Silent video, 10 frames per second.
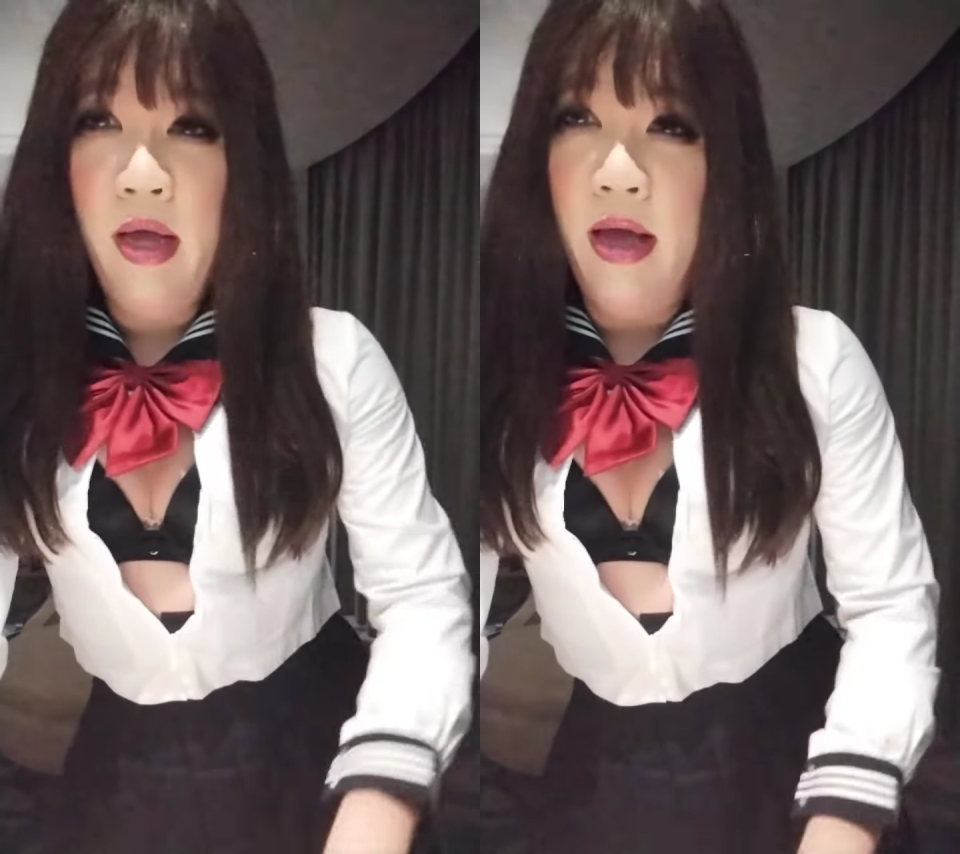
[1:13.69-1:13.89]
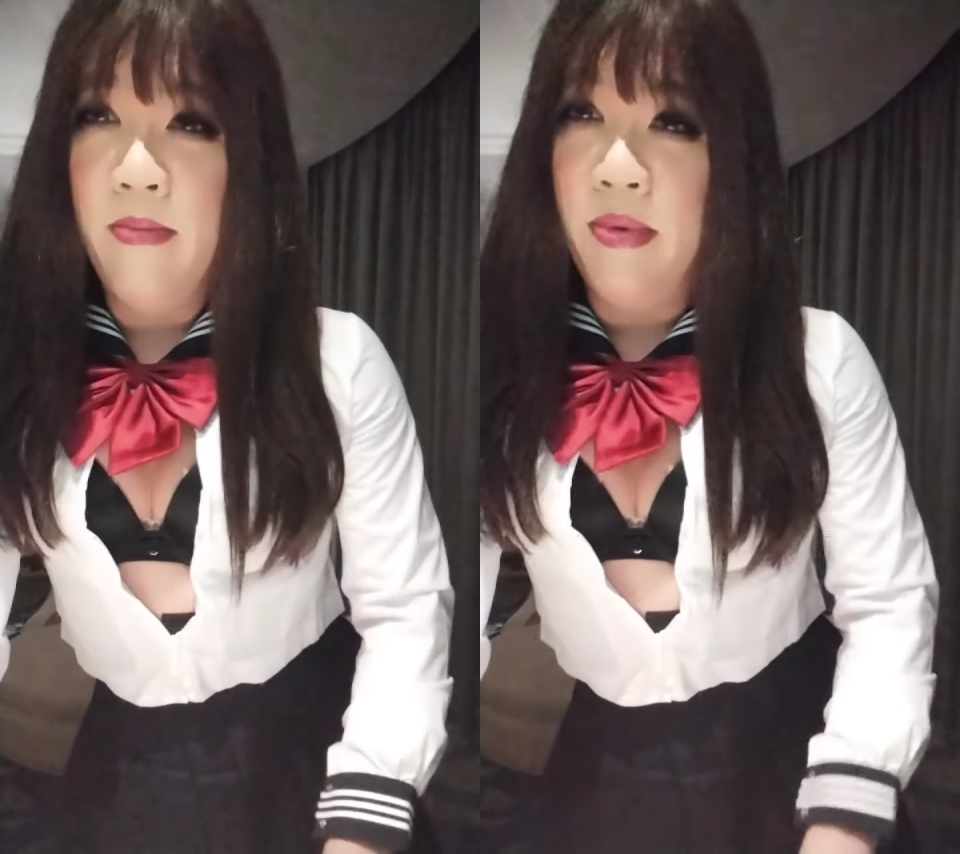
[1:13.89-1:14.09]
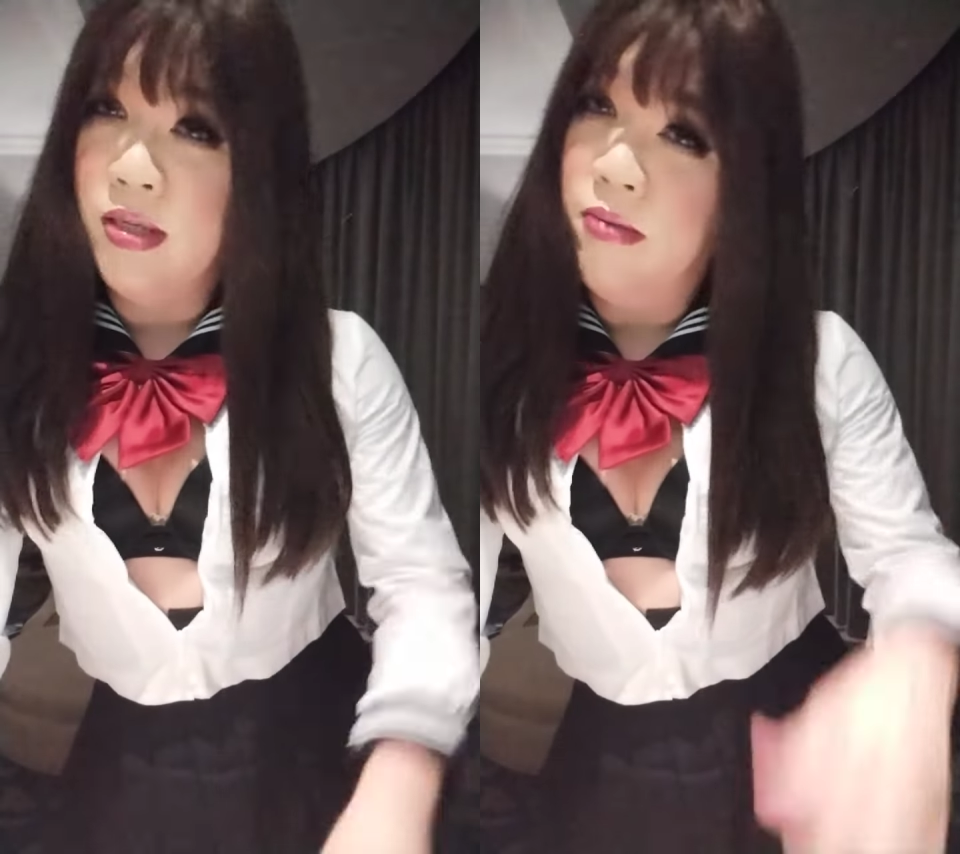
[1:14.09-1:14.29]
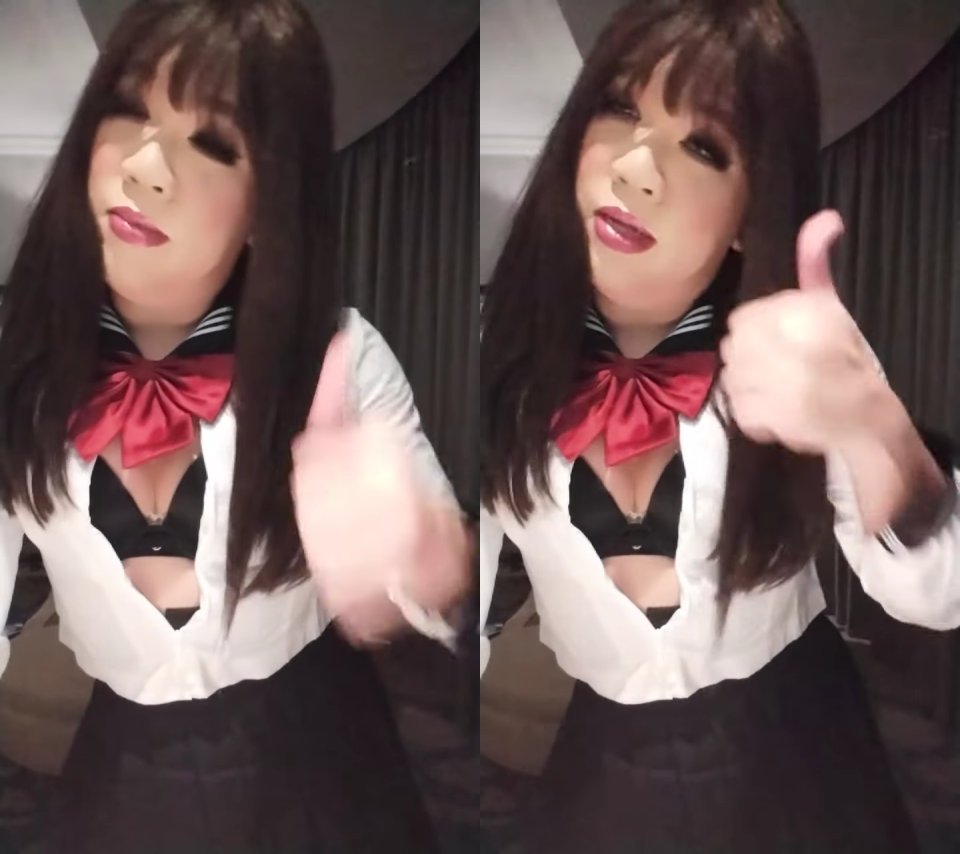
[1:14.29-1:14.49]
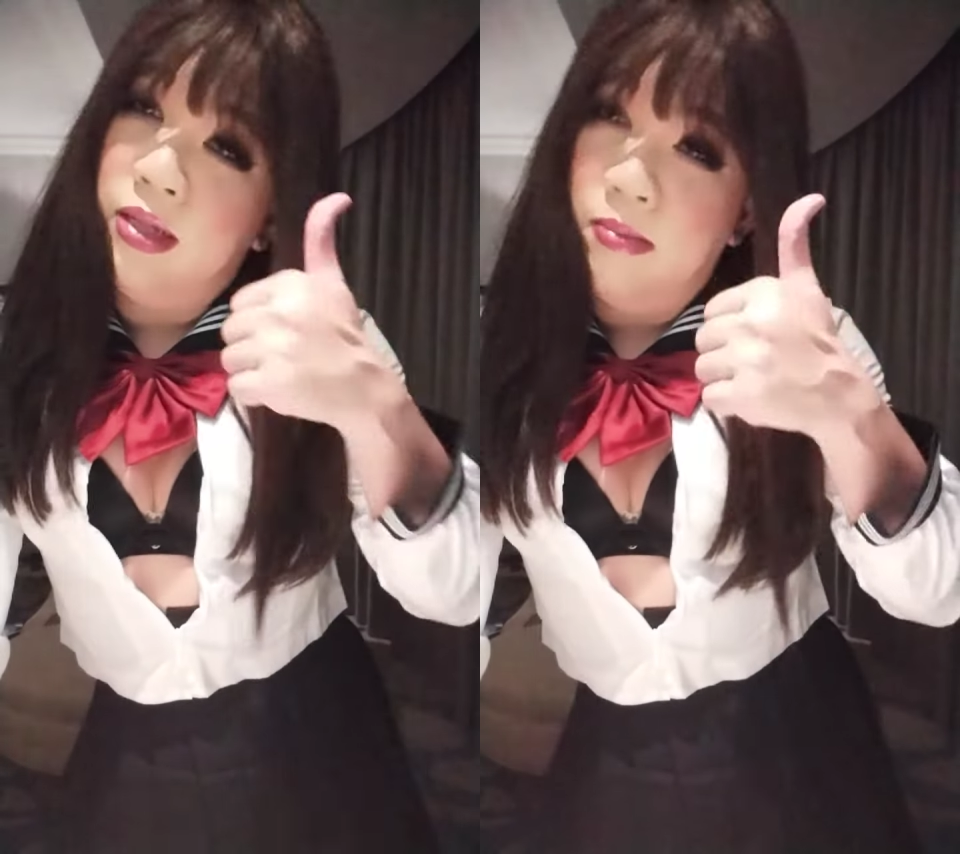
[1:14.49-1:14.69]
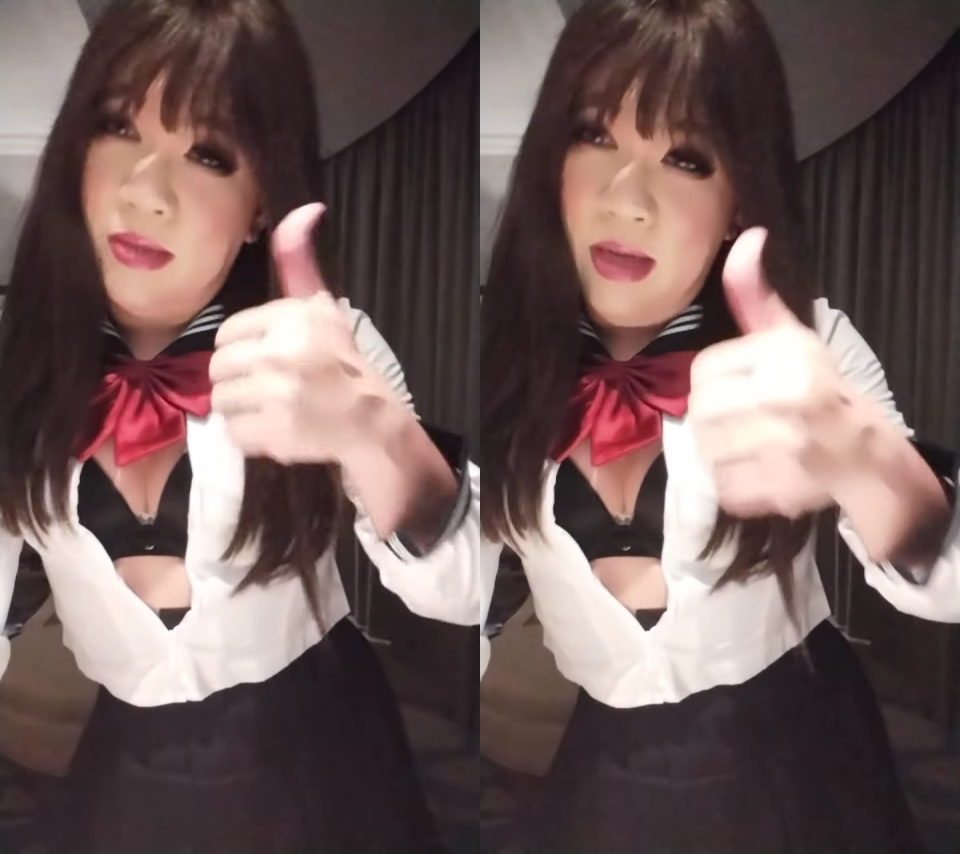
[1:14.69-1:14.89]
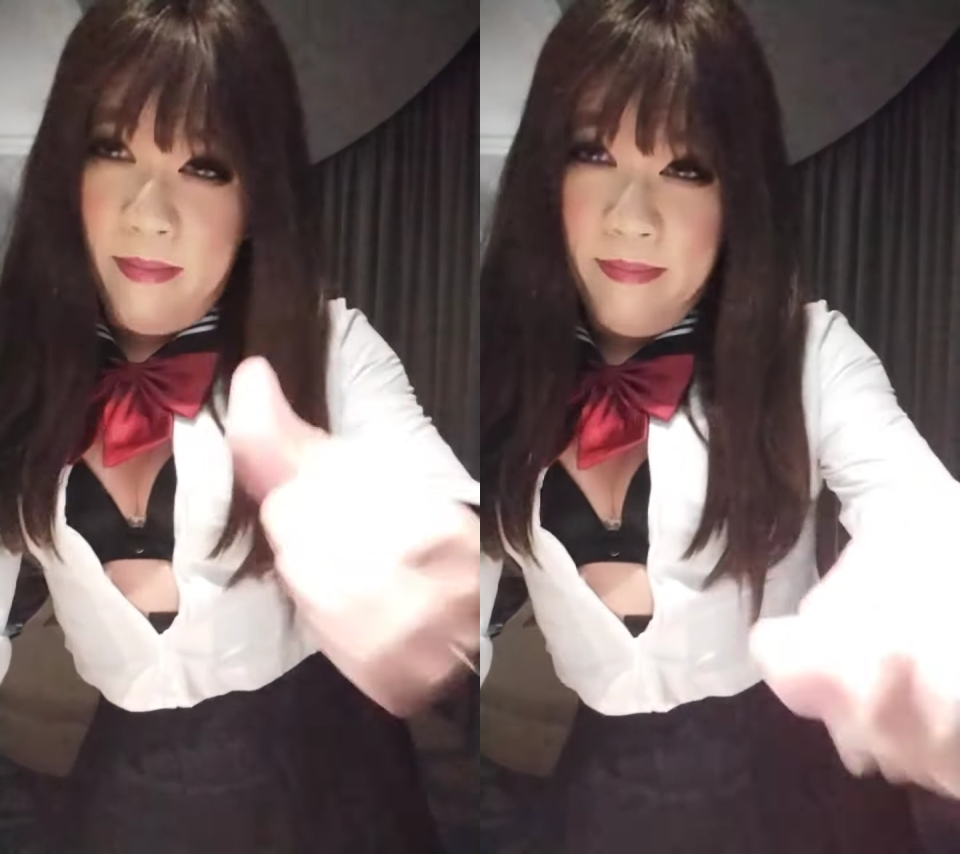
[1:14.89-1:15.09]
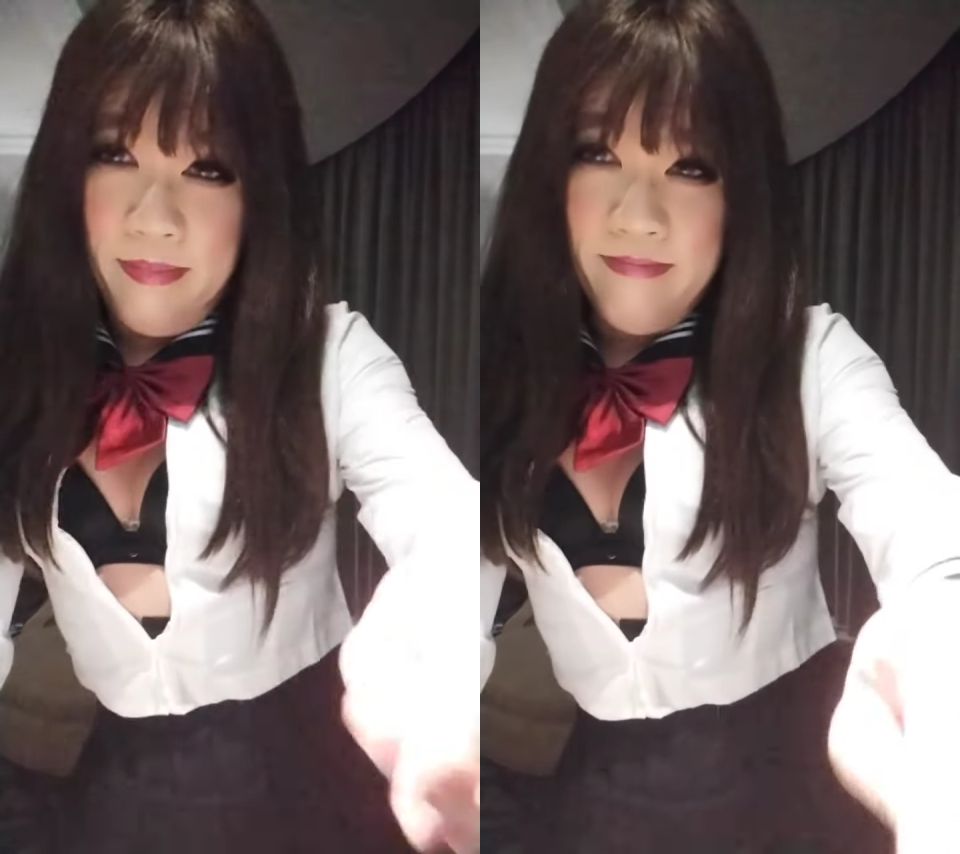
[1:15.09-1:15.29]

and please give me a thumbs up.